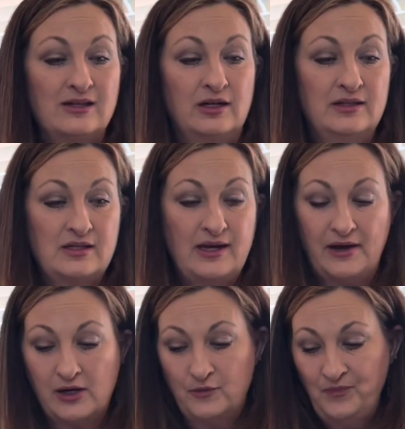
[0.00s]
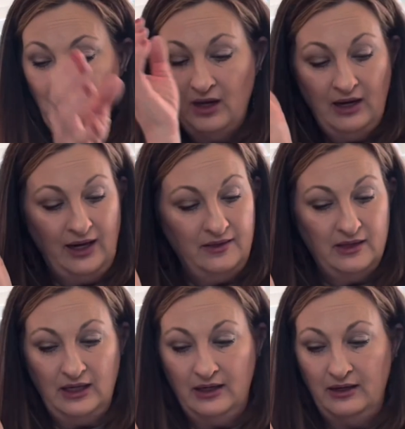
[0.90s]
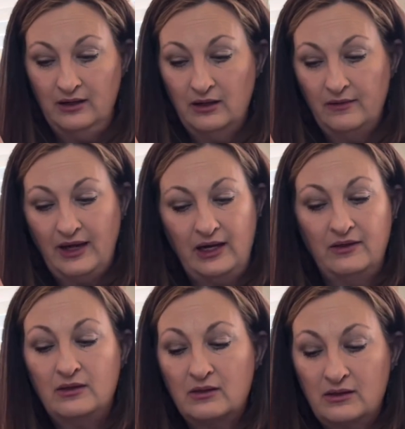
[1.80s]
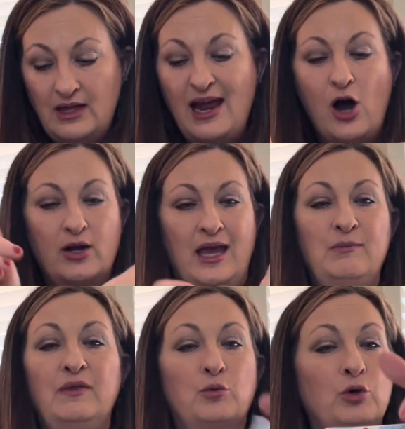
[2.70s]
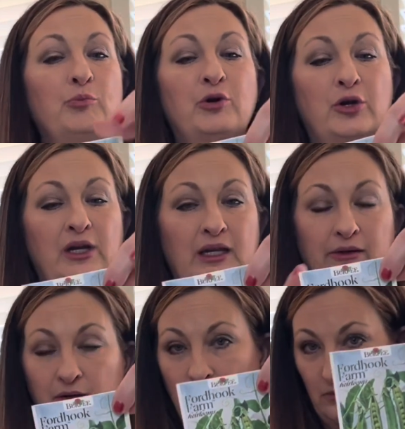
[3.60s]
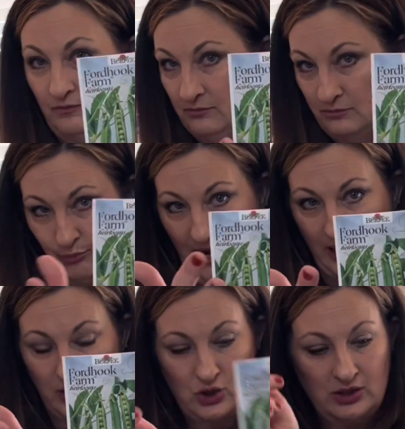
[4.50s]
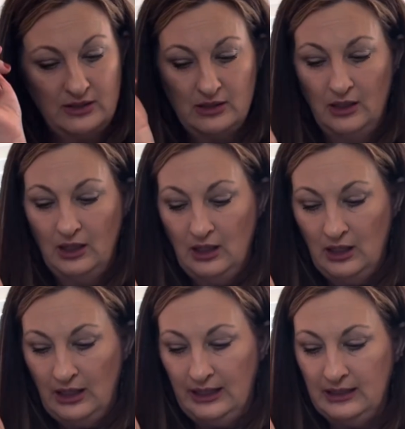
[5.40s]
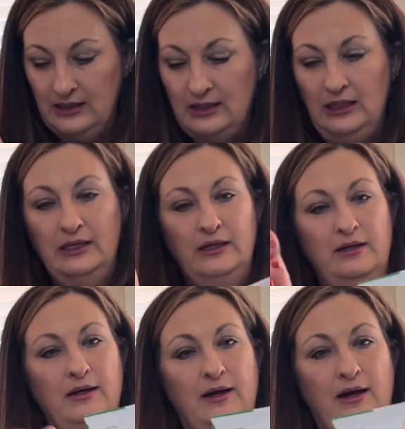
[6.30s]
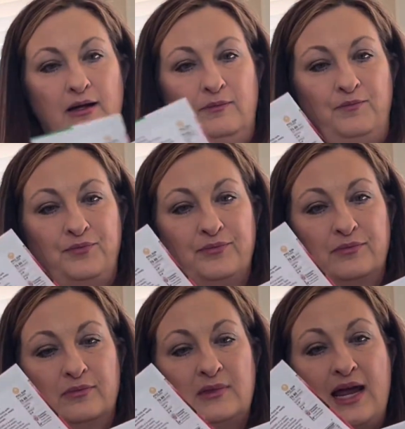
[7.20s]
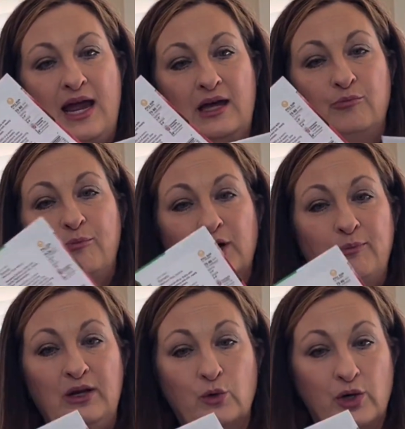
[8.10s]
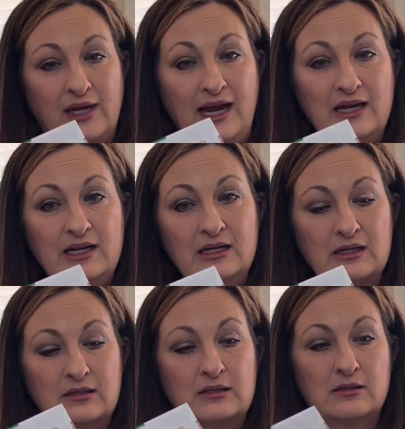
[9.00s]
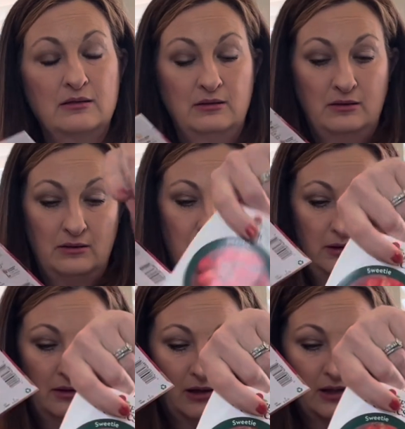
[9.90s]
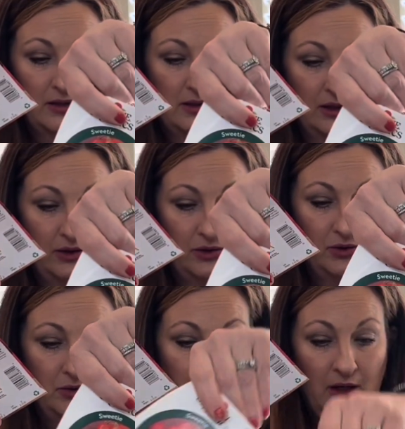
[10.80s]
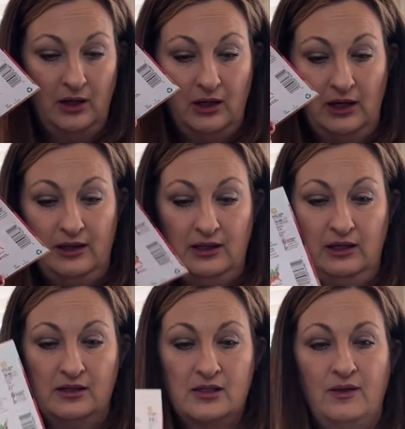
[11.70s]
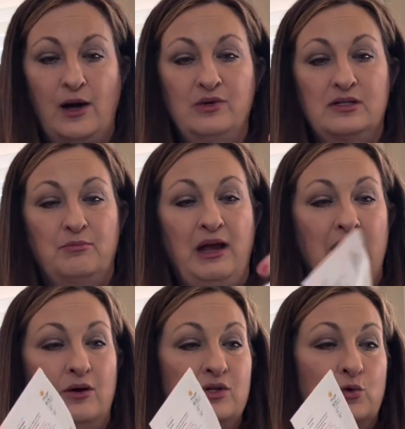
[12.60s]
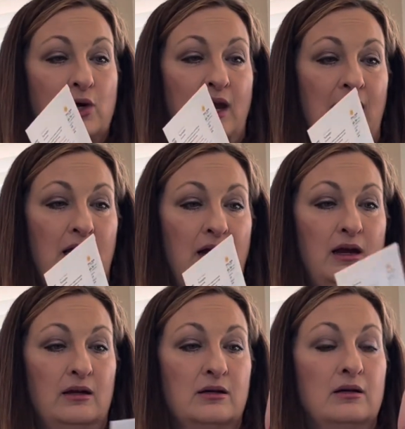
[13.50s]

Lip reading: on sale. And then they all came in the real pretty little packages. And then they had Burpee Organics also. And then so that was tomatoes organic,